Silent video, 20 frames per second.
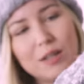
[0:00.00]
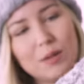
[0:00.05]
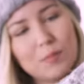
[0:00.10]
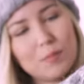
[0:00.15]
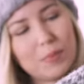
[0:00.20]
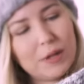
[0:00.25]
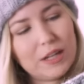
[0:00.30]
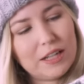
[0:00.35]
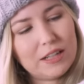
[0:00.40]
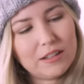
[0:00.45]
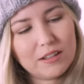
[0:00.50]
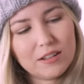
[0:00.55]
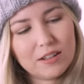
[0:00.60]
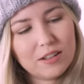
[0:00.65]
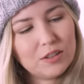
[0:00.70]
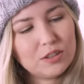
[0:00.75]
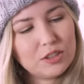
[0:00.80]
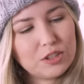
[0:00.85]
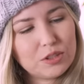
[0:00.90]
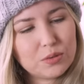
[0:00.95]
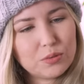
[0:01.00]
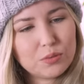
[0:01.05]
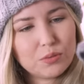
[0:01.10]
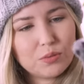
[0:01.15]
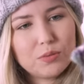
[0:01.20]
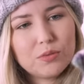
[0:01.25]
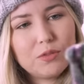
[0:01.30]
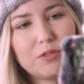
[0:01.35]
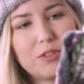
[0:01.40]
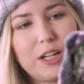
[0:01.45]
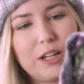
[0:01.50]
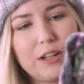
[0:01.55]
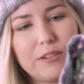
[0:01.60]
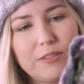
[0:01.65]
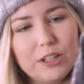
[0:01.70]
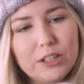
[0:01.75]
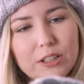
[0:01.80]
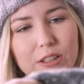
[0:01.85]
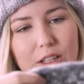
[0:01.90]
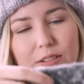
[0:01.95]
but just very,
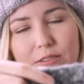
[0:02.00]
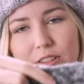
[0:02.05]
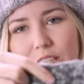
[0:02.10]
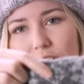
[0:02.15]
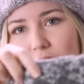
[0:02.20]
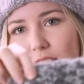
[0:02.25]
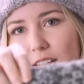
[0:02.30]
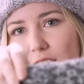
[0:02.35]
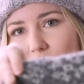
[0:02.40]
very lovely